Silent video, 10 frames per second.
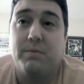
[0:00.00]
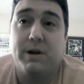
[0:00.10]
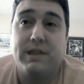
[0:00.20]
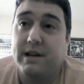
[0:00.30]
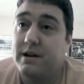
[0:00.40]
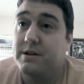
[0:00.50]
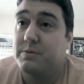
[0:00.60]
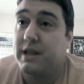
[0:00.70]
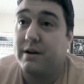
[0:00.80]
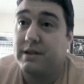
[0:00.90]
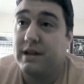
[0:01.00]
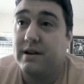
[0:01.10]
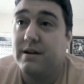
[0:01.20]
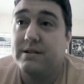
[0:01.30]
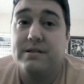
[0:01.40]
with the ears, without the
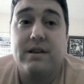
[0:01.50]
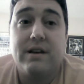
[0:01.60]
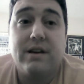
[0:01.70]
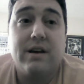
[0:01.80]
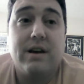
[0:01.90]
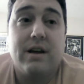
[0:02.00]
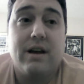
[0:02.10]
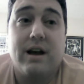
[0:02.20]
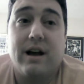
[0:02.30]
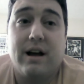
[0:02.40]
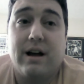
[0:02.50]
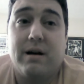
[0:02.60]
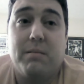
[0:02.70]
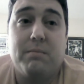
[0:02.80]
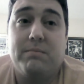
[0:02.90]
ears,
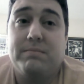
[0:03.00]
um,